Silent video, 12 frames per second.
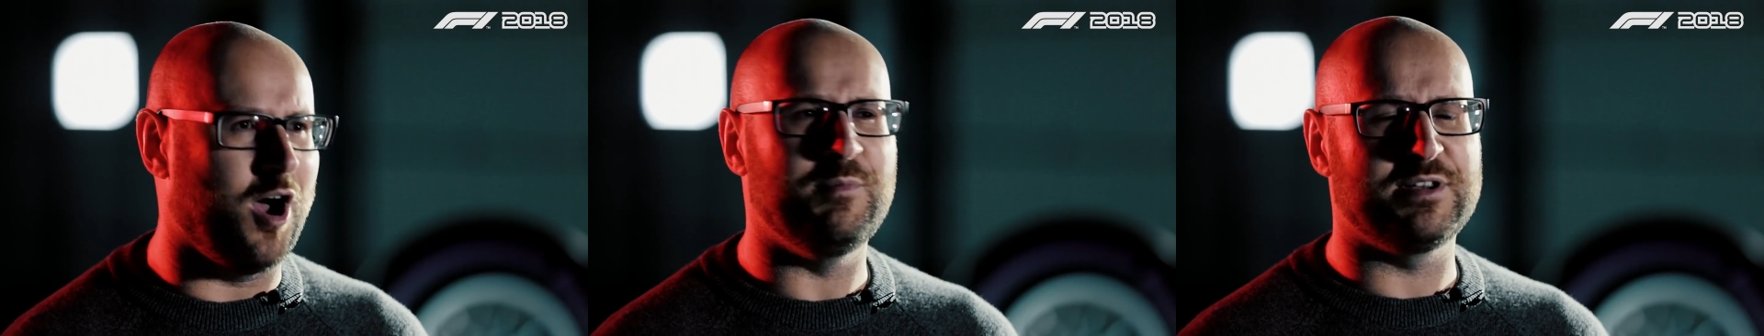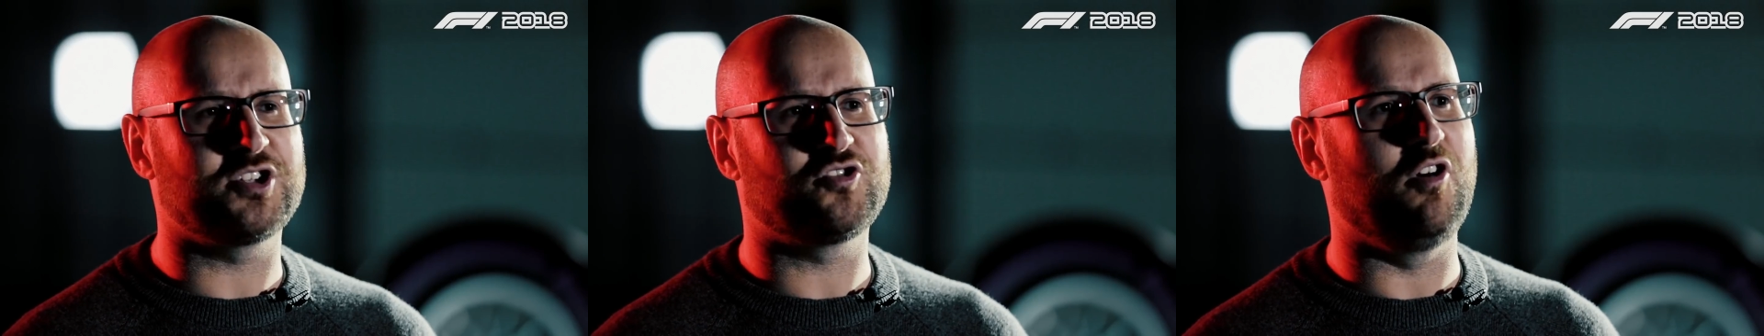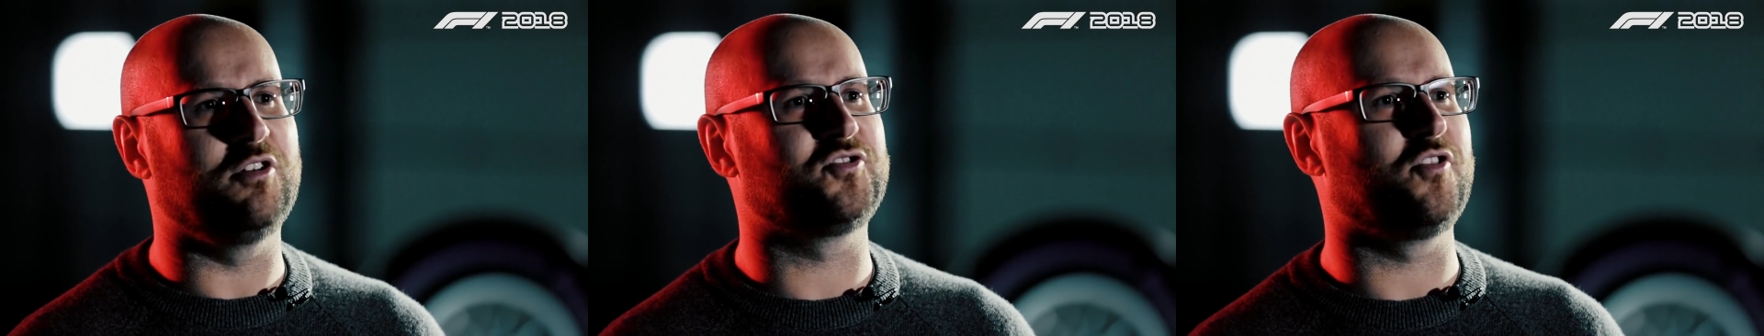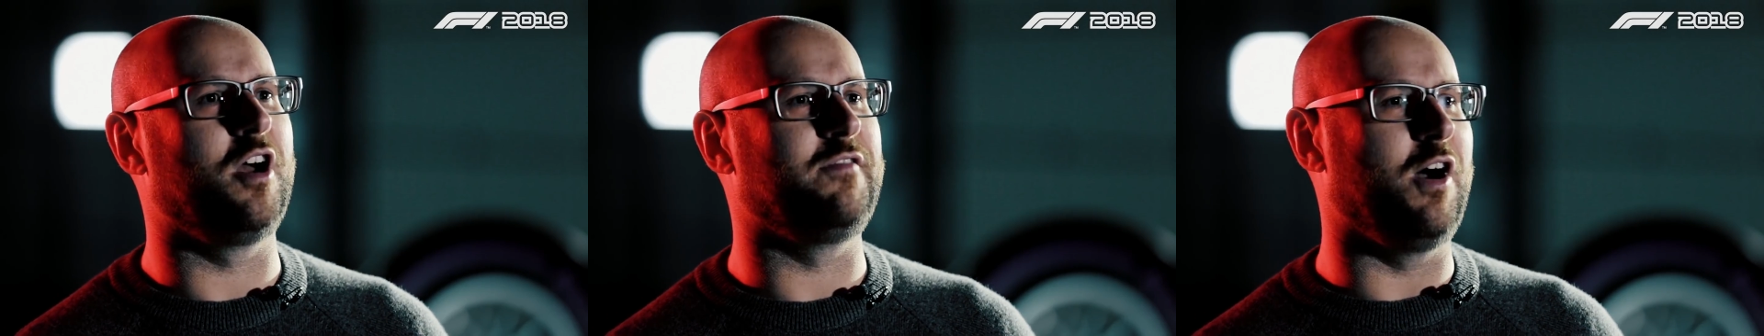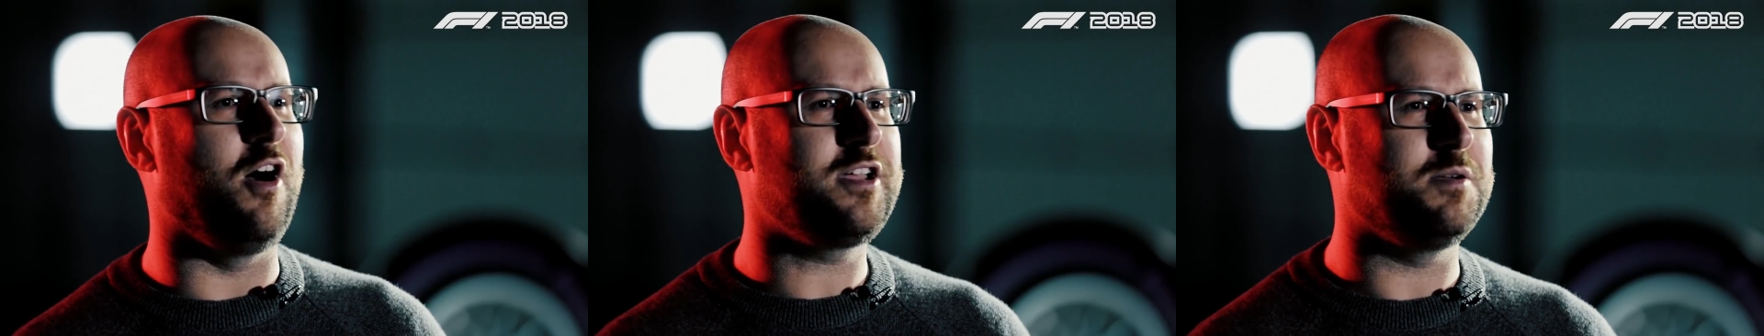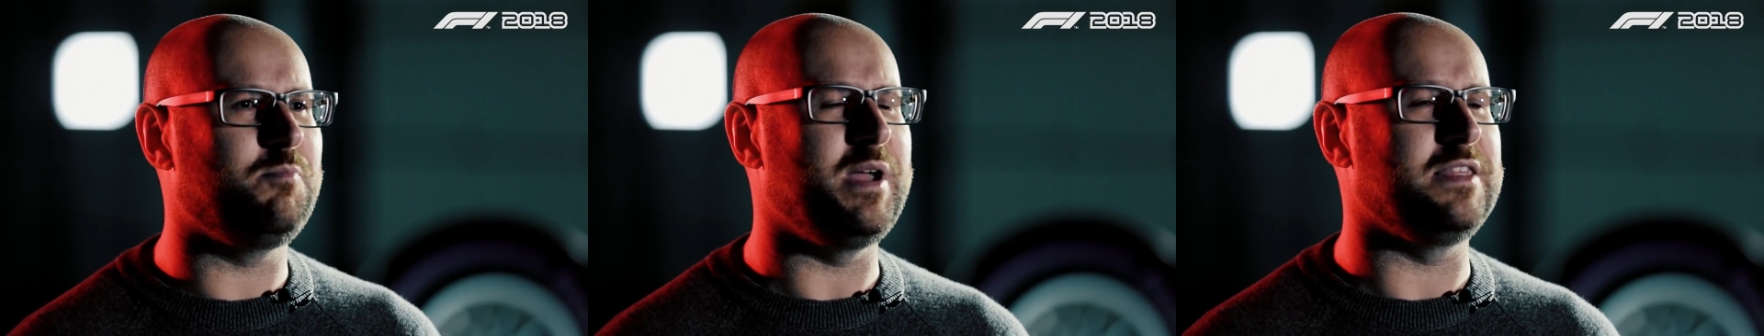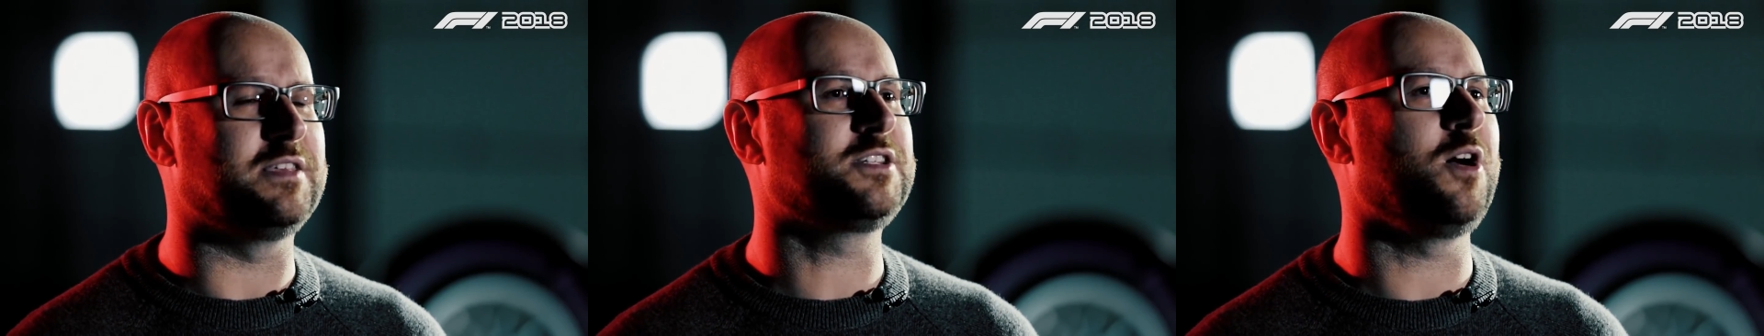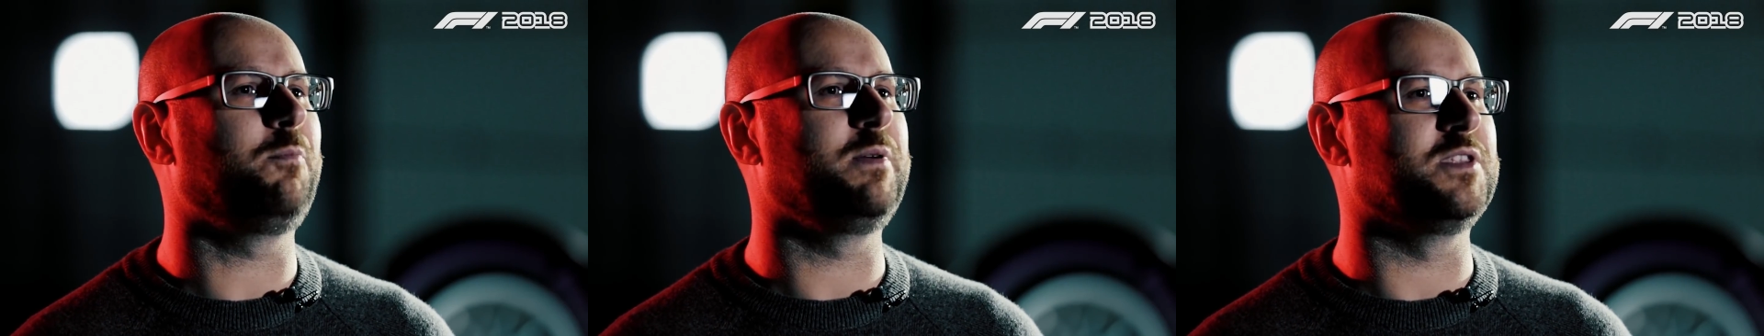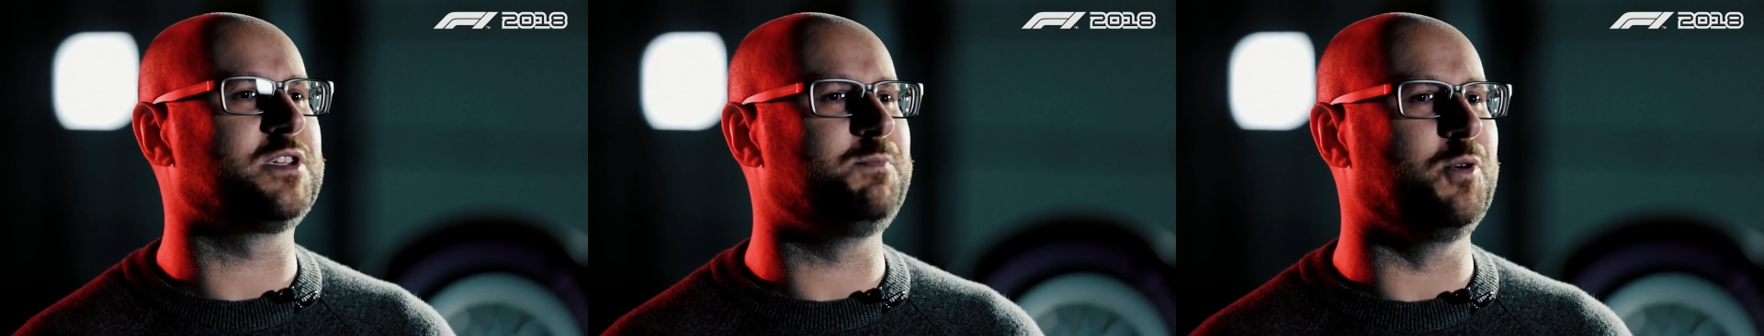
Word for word: I'm a strong driver, I can beat the top in the